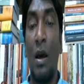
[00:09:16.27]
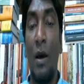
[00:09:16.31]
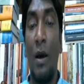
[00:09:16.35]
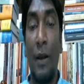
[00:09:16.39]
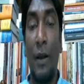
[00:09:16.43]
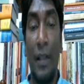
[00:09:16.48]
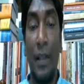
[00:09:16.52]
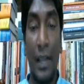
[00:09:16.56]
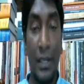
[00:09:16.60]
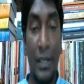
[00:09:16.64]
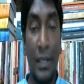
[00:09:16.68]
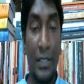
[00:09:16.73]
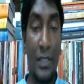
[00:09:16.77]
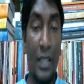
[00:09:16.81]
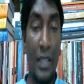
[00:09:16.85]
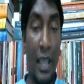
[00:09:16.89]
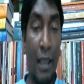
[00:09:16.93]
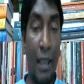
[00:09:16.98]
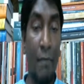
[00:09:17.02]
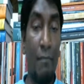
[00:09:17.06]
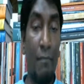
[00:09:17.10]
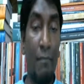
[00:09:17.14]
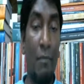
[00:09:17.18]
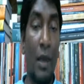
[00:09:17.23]
uh,
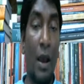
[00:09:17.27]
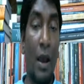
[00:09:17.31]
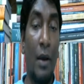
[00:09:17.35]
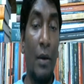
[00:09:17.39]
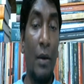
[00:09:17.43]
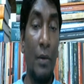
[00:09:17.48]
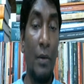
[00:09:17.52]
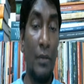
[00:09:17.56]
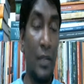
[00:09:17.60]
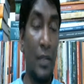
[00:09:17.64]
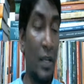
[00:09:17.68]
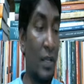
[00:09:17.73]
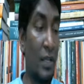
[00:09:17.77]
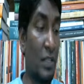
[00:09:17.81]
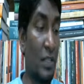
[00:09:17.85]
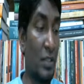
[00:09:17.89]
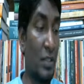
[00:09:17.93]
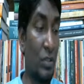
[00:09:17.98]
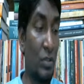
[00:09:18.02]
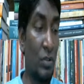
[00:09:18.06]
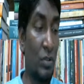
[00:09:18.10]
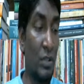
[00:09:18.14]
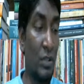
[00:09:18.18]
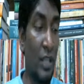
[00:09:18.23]
sm uh, that is
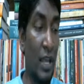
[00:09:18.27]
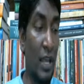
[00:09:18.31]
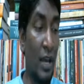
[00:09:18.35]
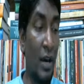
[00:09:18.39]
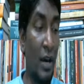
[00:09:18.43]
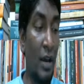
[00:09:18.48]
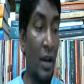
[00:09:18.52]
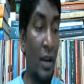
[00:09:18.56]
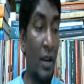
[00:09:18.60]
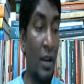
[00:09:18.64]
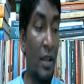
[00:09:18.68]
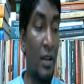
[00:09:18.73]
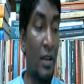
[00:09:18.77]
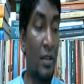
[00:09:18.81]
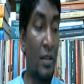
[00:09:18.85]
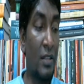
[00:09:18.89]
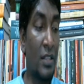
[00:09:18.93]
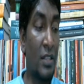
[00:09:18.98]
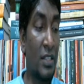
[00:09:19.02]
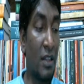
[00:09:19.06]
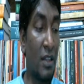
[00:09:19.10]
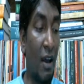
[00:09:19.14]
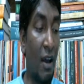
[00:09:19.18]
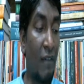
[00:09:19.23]
the earlier the
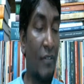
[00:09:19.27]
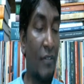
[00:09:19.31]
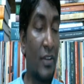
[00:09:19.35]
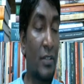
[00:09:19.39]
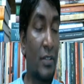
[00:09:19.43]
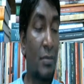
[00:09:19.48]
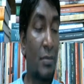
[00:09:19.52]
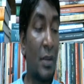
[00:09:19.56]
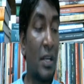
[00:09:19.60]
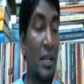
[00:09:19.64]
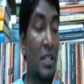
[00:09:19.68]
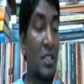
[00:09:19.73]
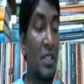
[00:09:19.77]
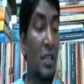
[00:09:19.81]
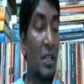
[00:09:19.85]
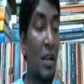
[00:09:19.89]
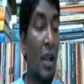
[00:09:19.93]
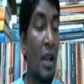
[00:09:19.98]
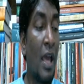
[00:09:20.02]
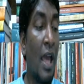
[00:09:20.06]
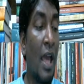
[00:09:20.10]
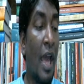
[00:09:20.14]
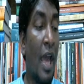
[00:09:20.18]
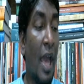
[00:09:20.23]
staff expenditure
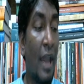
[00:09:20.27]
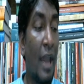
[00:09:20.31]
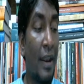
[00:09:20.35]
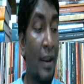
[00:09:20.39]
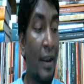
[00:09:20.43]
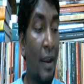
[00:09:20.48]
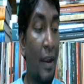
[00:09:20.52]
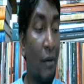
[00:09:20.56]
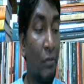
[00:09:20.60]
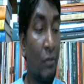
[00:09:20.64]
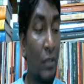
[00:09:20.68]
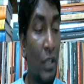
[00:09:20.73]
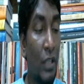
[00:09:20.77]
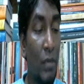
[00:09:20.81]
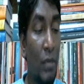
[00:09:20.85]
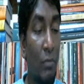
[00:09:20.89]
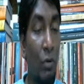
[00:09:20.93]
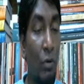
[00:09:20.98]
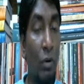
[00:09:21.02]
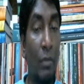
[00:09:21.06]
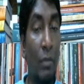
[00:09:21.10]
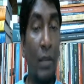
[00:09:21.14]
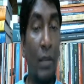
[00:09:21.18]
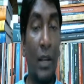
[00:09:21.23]
and now the
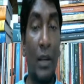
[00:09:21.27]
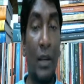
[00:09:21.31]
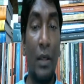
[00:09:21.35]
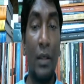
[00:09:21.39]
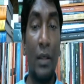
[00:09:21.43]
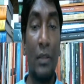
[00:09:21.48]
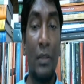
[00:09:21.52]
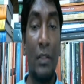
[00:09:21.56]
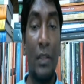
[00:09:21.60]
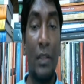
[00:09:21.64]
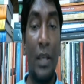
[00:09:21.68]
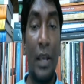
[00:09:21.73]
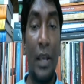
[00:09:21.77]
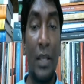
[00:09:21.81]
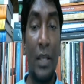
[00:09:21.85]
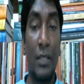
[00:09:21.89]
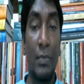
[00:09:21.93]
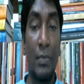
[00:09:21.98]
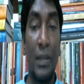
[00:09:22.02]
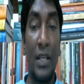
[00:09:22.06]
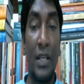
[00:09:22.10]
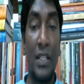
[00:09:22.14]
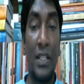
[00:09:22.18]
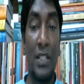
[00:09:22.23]
emolument uh, the
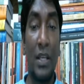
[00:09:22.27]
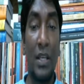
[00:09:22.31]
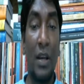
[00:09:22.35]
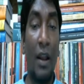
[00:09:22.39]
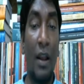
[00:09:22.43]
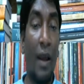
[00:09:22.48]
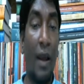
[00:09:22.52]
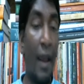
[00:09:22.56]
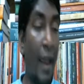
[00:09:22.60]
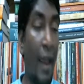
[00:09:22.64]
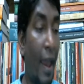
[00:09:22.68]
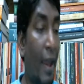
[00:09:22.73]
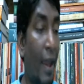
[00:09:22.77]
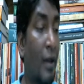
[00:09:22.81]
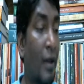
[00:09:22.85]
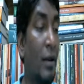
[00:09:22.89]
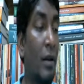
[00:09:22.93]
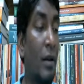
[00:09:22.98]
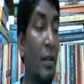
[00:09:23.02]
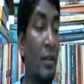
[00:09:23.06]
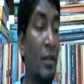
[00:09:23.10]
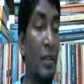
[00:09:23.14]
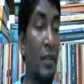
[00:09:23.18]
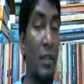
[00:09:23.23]
expenditure and
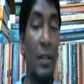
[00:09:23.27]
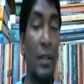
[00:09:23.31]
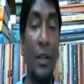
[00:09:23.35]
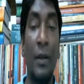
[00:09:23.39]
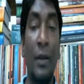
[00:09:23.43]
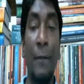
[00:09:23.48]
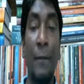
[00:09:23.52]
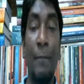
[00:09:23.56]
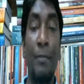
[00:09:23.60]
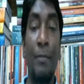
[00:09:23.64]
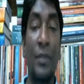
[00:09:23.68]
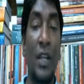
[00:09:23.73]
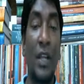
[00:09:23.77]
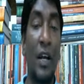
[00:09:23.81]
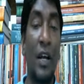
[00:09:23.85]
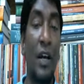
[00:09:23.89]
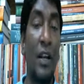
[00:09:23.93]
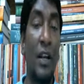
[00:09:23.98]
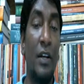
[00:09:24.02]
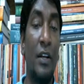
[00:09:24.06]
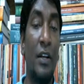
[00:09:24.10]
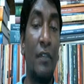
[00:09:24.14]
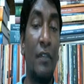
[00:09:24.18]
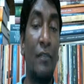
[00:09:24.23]

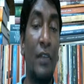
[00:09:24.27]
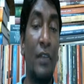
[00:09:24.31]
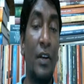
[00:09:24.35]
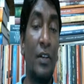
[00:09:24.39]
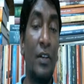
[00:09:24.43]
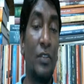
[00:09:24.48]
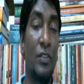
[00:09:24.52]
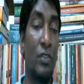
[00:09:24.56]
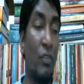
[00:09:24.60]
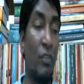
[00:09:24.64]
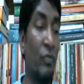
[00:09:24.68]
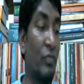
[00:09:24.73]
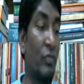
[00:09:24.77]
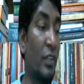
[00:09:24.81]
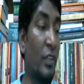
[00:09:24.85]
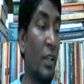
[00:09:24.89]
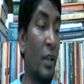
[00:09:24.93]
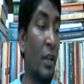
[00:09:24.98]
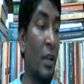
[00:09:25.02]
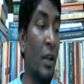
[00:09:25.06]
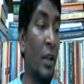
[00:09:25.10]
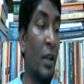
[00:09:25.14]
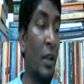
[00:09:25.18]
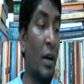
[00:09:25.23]
the difference of the
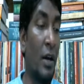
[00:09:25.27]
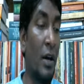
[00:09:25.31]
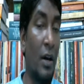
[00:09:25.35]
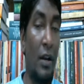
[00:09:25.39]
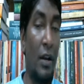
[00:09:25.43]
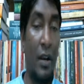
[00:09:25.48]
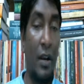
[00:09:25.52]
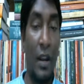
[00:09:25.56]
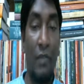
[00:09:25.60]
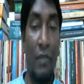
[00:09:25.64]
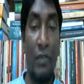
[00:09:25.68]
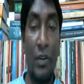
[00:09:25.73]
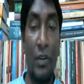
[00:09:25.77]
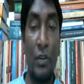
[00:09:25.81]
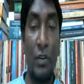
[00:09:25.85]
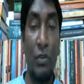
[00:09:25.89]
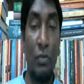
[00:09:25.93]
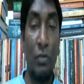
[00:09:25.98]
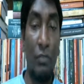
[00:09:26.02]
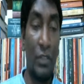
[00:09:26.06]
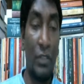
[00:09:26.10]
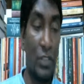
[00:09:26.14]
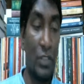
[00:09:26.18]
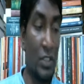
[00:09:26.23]
revenue
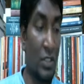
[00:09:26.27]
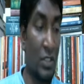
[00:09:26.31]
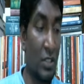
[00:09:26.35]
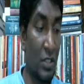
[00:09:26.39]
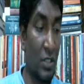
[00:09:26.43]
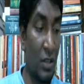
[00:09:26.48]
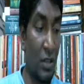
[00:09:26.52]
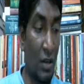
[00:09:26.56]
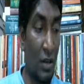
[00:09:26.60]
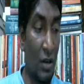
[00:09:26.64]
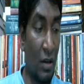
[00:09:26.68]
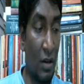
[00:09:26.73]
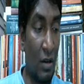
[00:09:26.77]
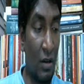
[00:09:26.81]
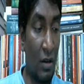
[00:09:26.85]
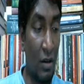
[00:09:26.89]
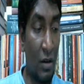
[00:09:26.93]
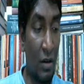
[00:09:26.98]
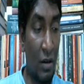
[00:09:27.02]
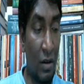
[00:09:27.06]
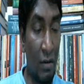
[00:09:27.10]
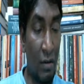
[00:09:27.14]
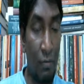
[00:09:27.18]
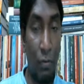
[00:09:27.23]
which is
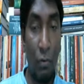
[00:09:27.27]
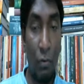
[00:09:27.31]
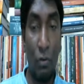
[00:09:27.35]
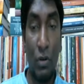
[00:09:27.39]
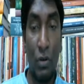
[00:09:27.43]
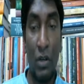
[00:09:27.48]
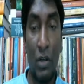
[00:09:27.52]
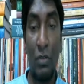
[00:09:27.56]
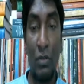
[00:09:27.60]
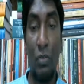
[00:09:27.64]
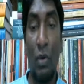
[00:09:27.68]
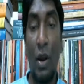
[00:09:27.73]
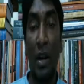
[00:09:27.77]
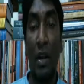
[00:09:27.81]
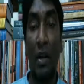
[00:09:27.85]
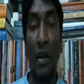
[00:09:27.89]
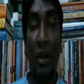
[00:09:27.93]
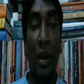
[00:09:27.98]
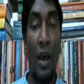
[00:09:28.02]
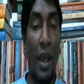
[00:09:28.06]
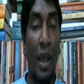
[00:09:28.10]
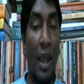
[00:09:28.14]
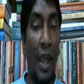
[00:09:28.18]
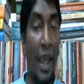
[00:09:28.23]
reported one
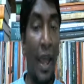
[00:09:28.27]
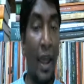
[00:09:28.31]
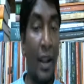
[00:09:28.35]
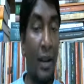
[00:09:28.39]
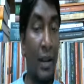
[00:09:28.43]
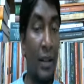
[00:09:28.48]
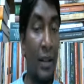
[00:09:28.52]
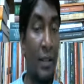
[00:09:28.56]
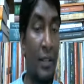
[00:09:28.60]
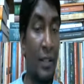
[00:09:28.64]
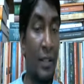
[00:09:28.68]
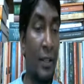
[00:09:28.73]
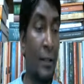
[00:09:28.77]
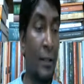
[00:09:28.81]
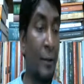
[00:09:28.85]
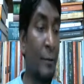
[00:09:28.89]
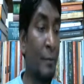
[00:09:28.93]
and the